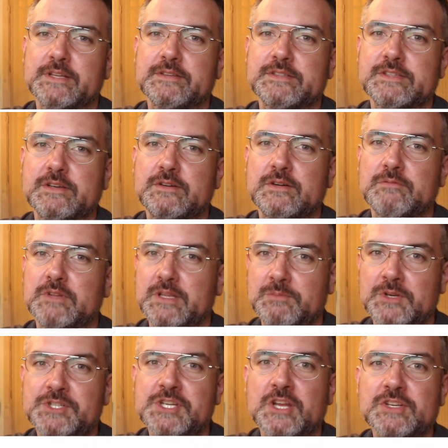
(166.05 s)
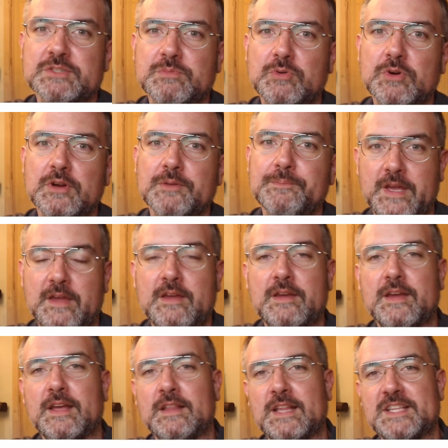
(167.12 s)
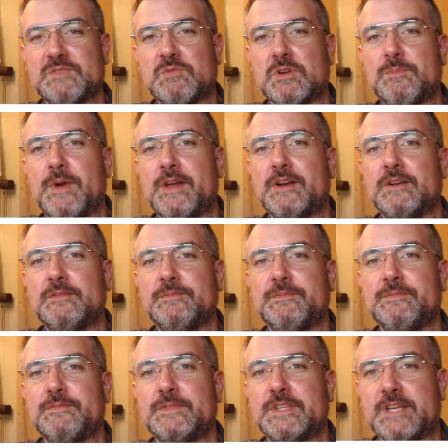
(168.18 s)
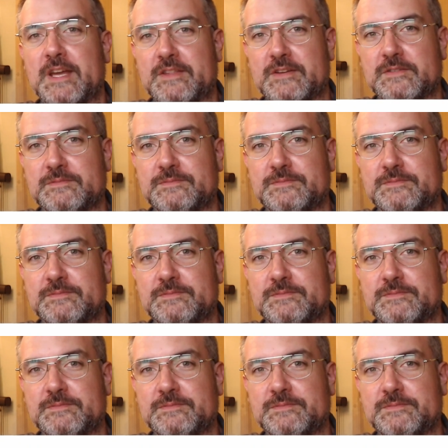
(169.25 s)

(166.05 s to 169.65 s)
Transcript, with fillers: So I really appreciate your support, and let's work better together.